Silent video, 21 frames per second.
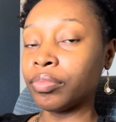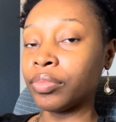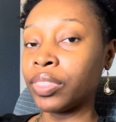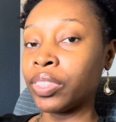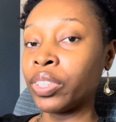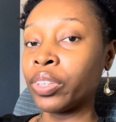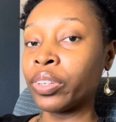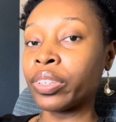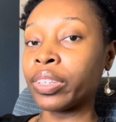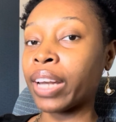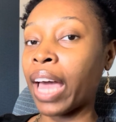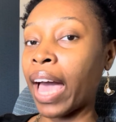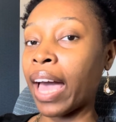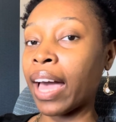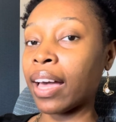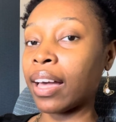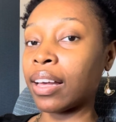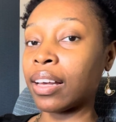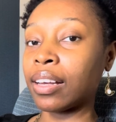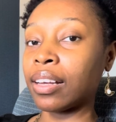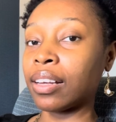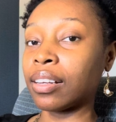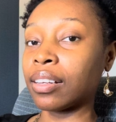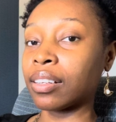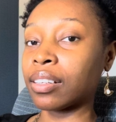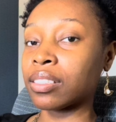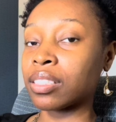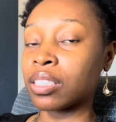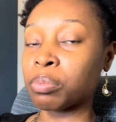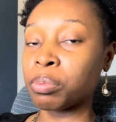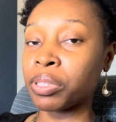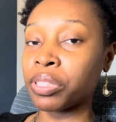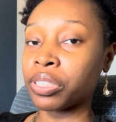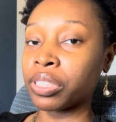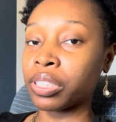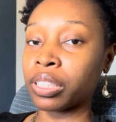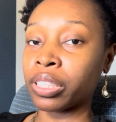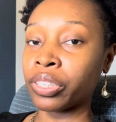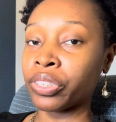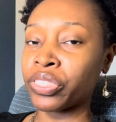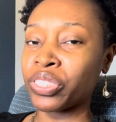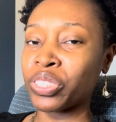You're not a conspiracy
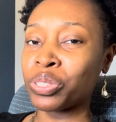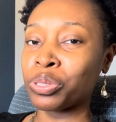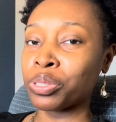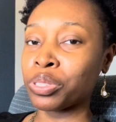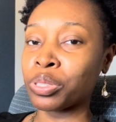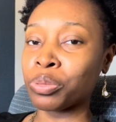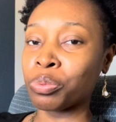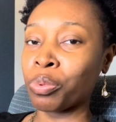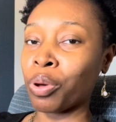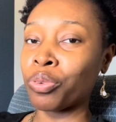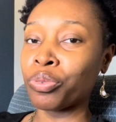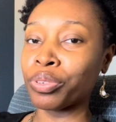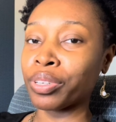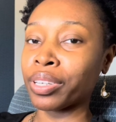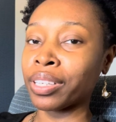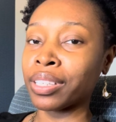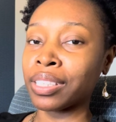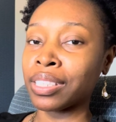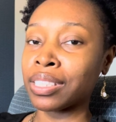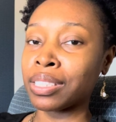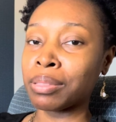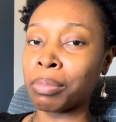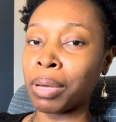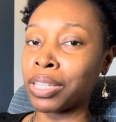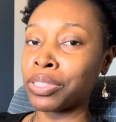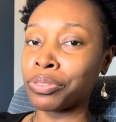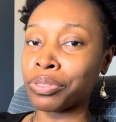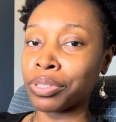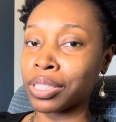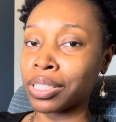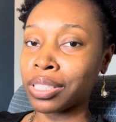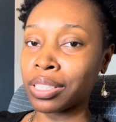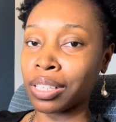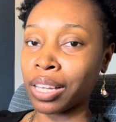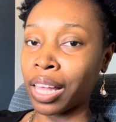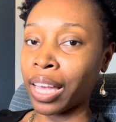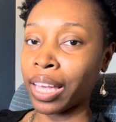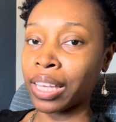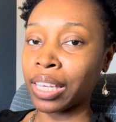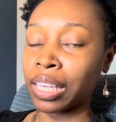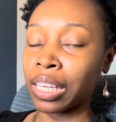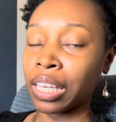theorist. You're just woke in this matrix.
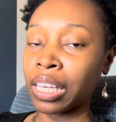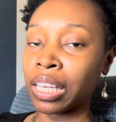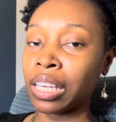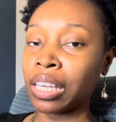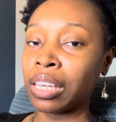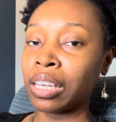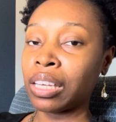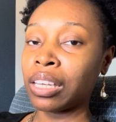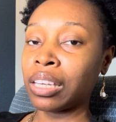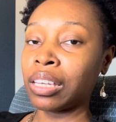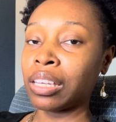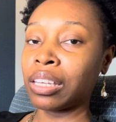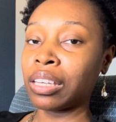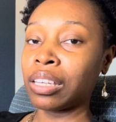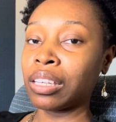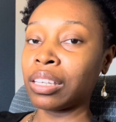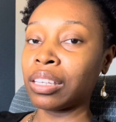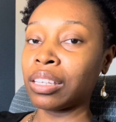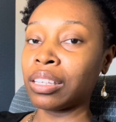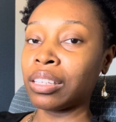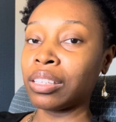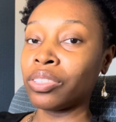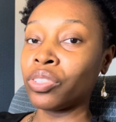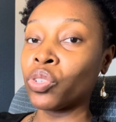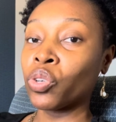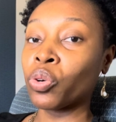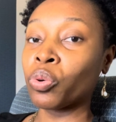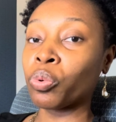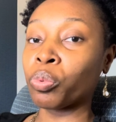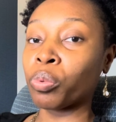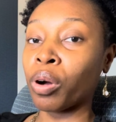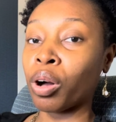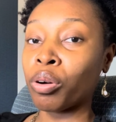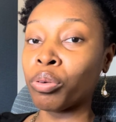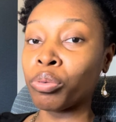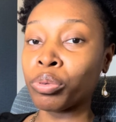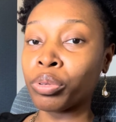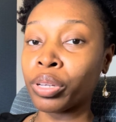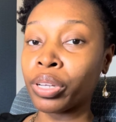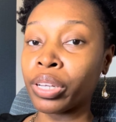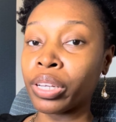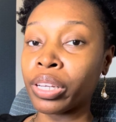Like, you're
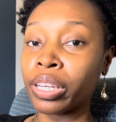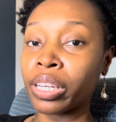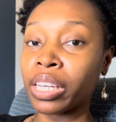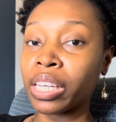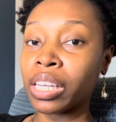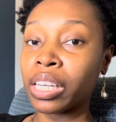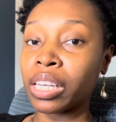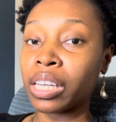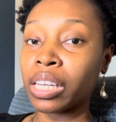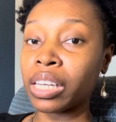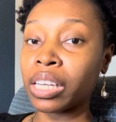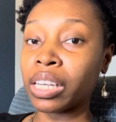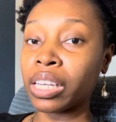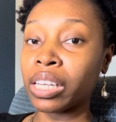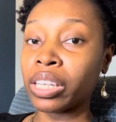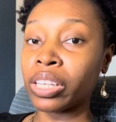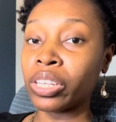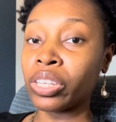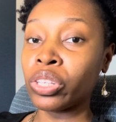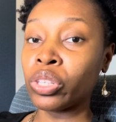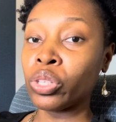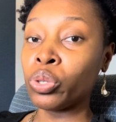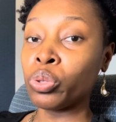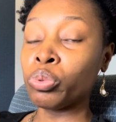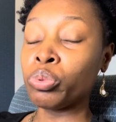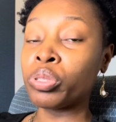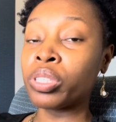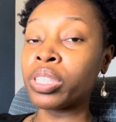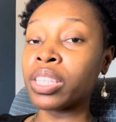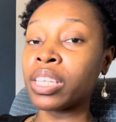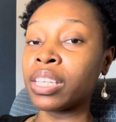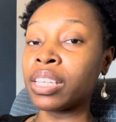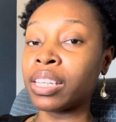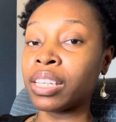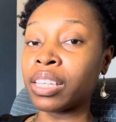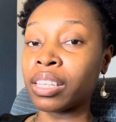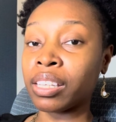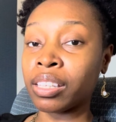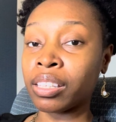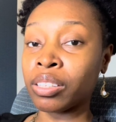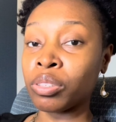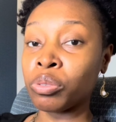woke. You see
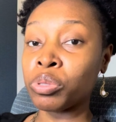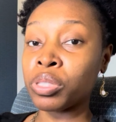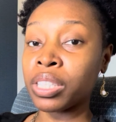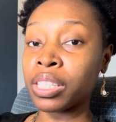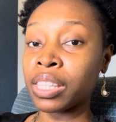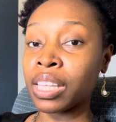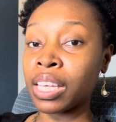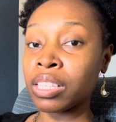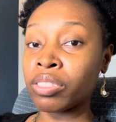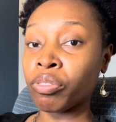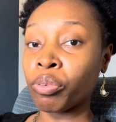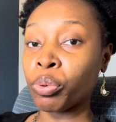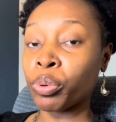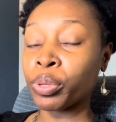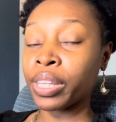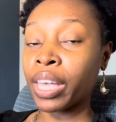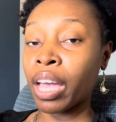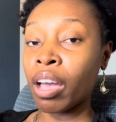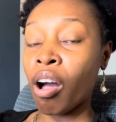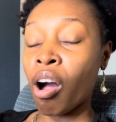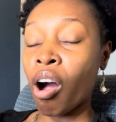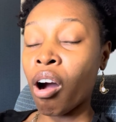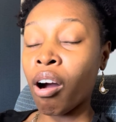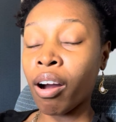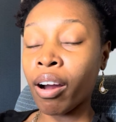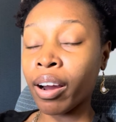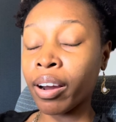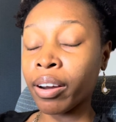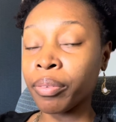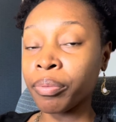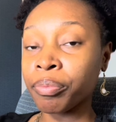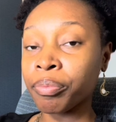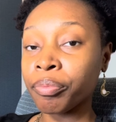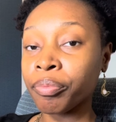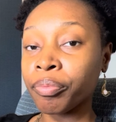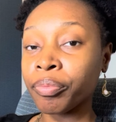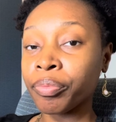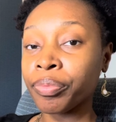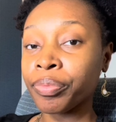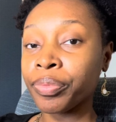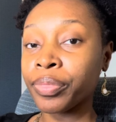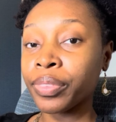things for what they are.
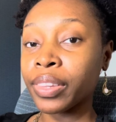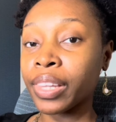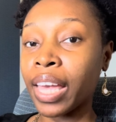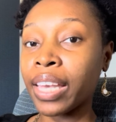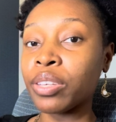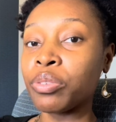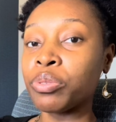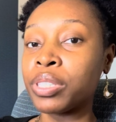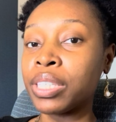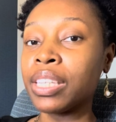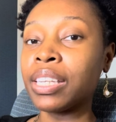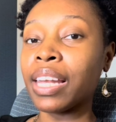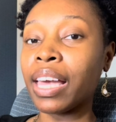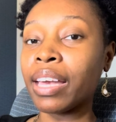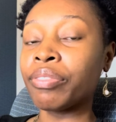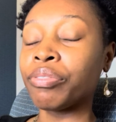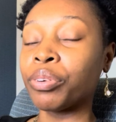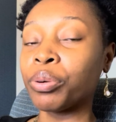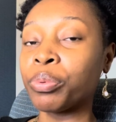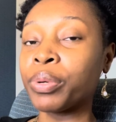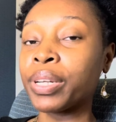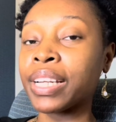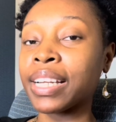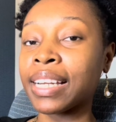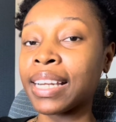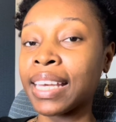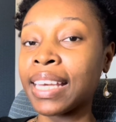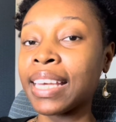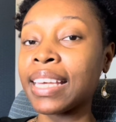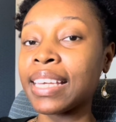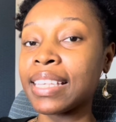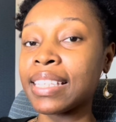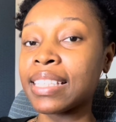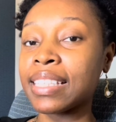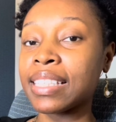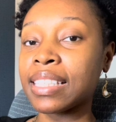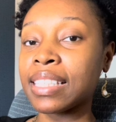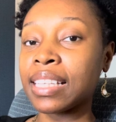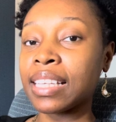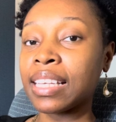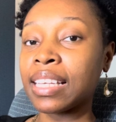Like, you see life for what it is.